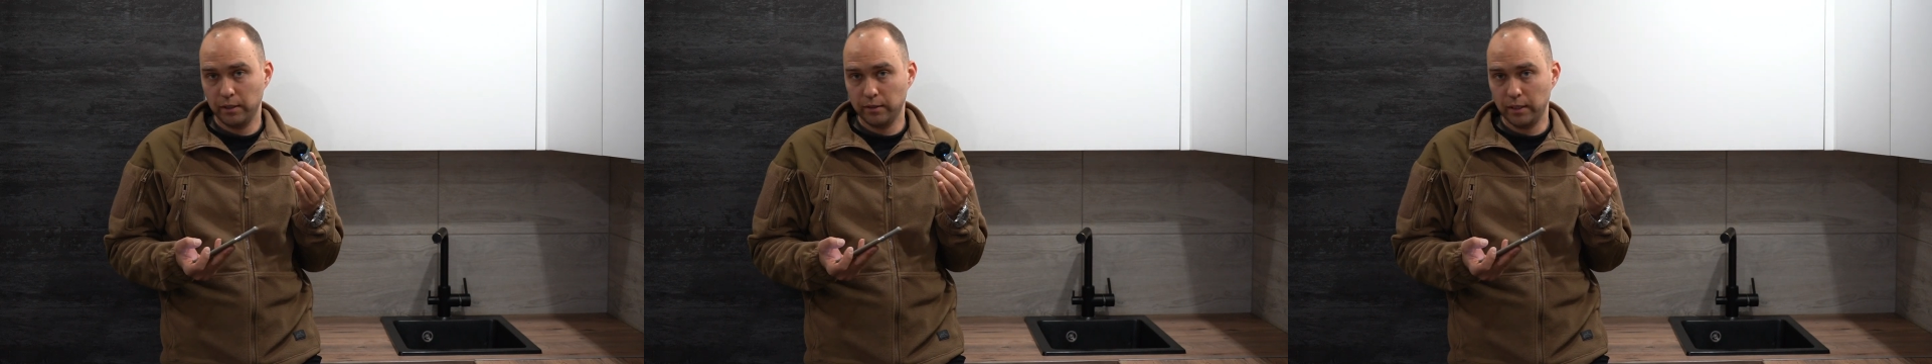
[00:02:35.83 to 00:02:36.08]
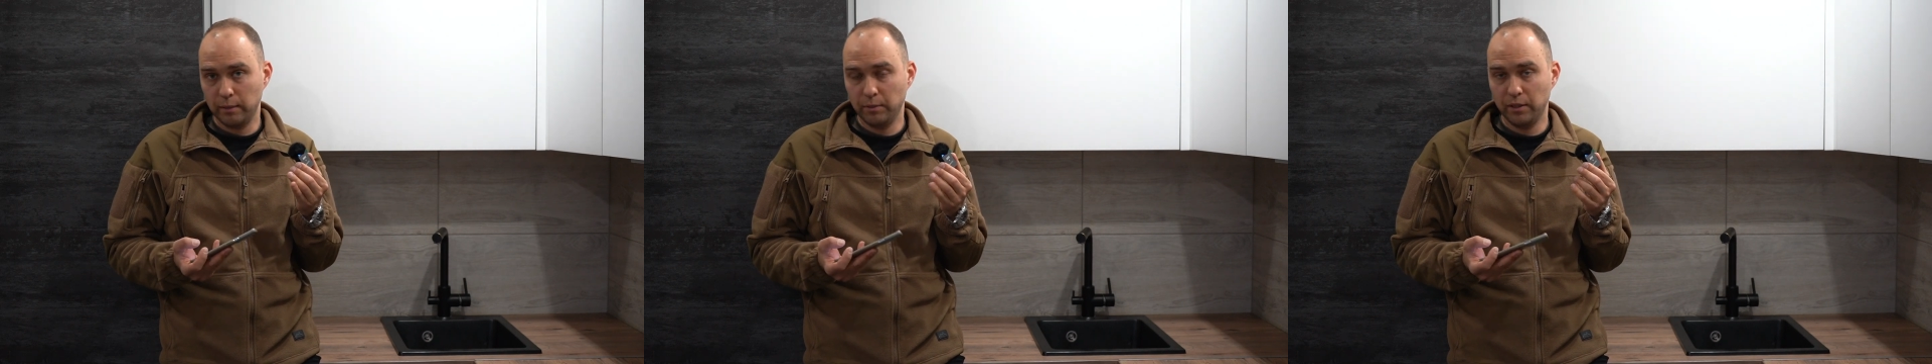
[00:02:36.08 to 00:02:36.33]

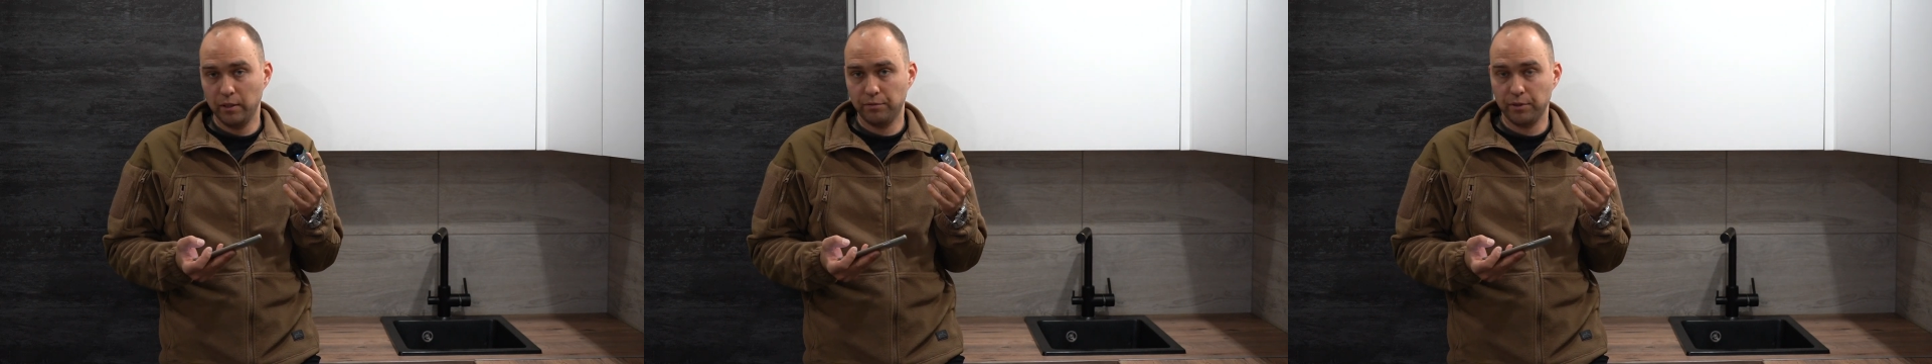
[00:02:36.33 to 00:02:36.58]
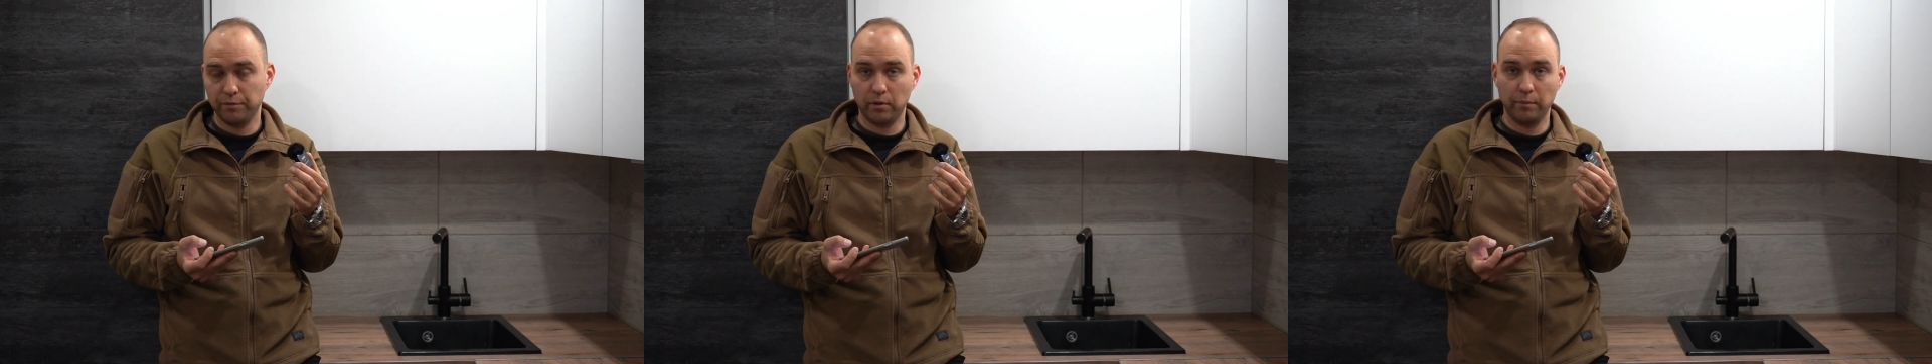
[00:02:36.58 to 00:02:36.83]
let's say, a bit
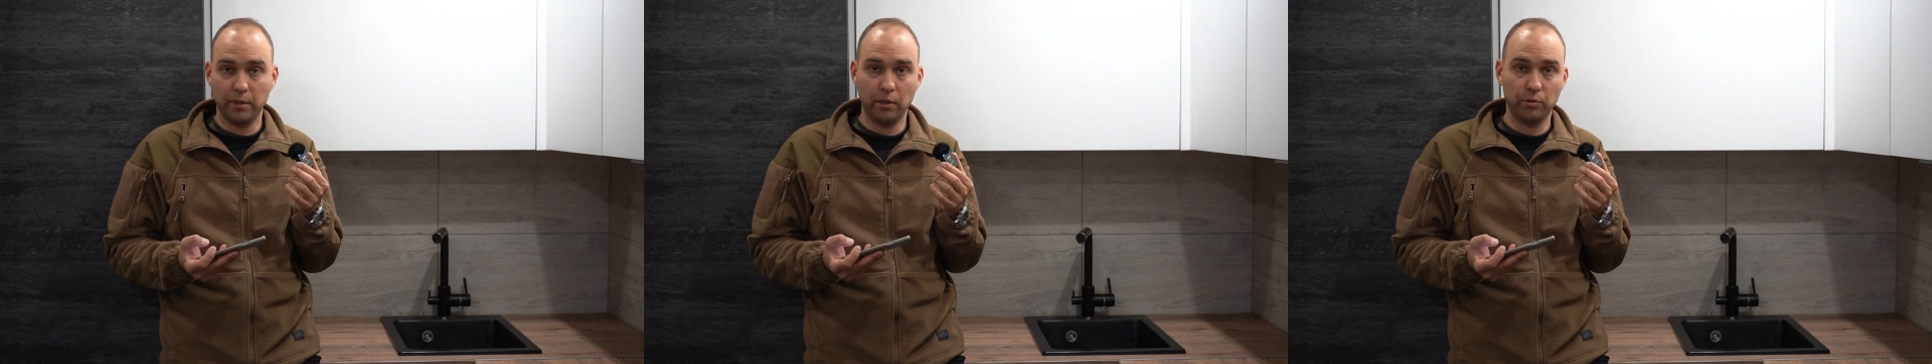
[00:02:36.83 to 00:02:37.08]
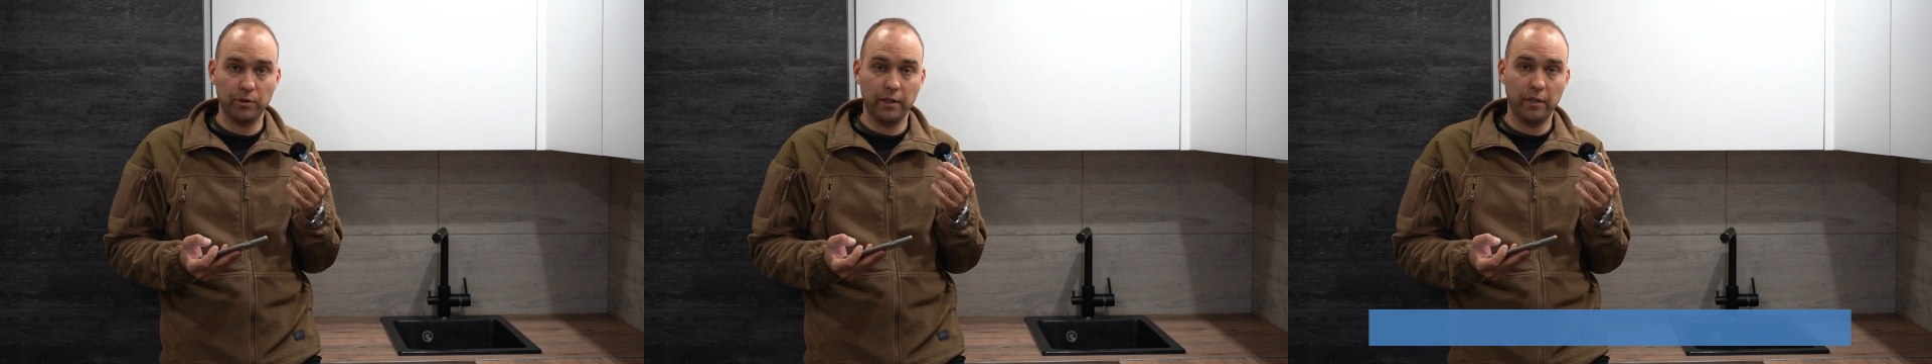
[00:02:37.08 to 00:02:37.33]
different from
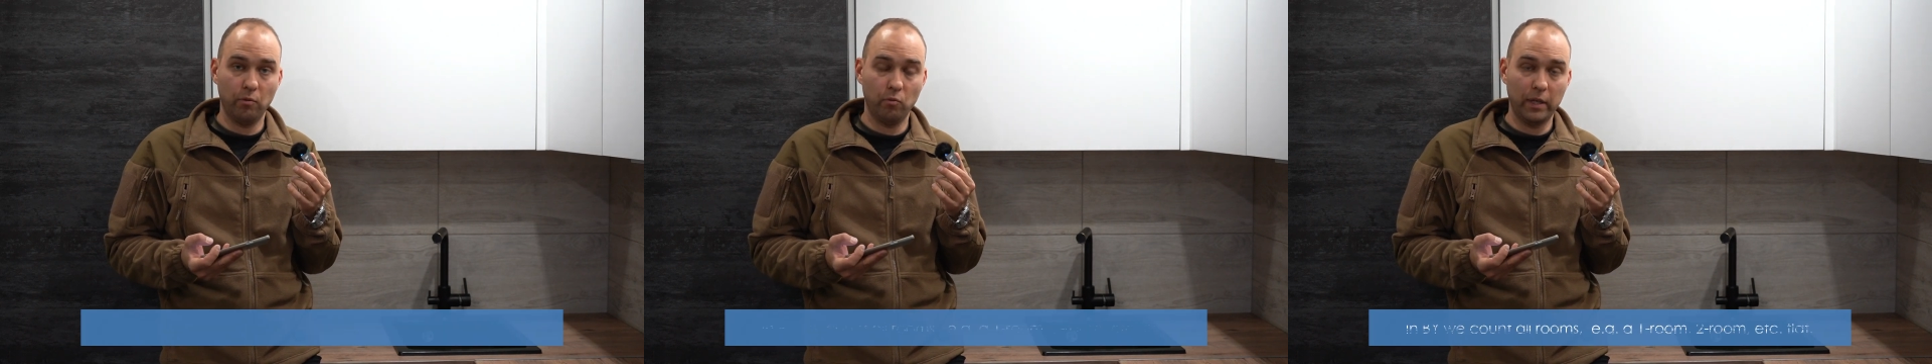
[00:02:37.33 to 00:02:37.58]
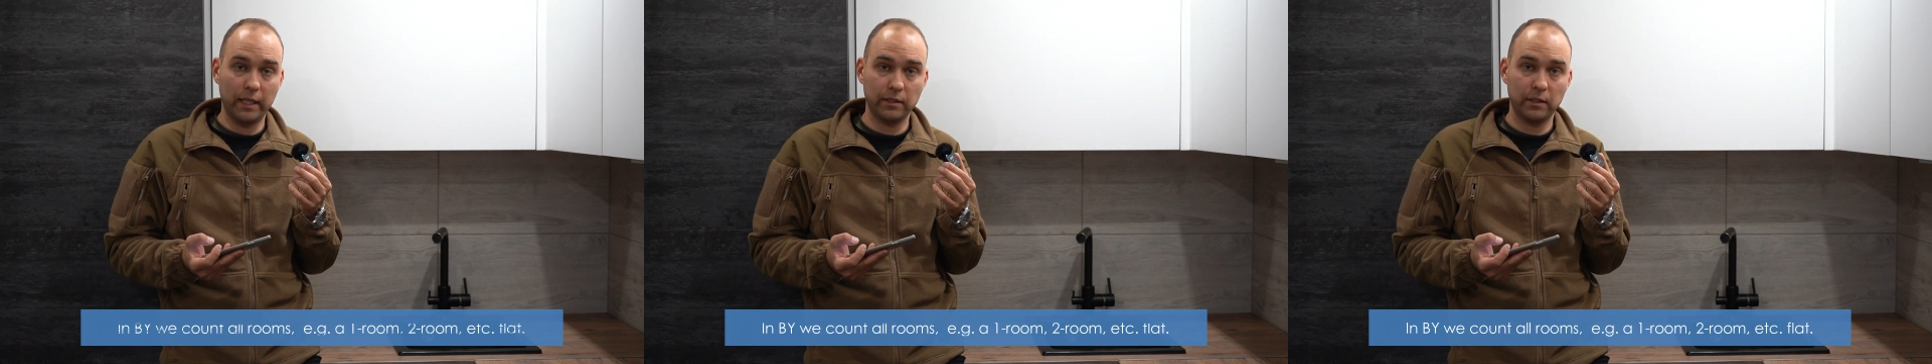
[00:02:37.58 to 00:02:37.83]
those in the
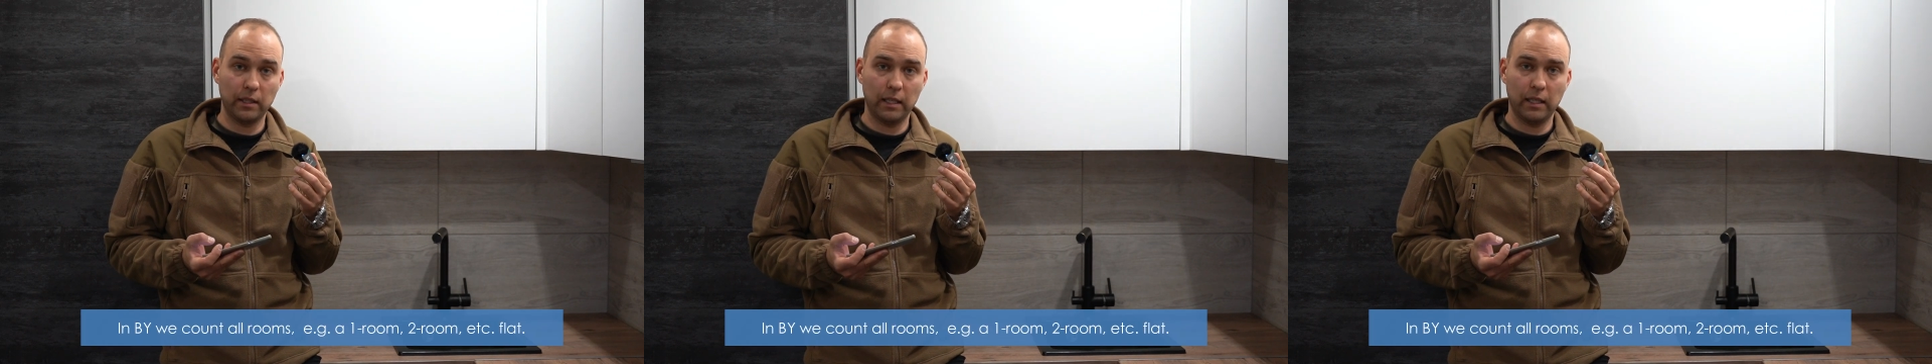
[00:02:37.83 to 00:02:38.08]
West,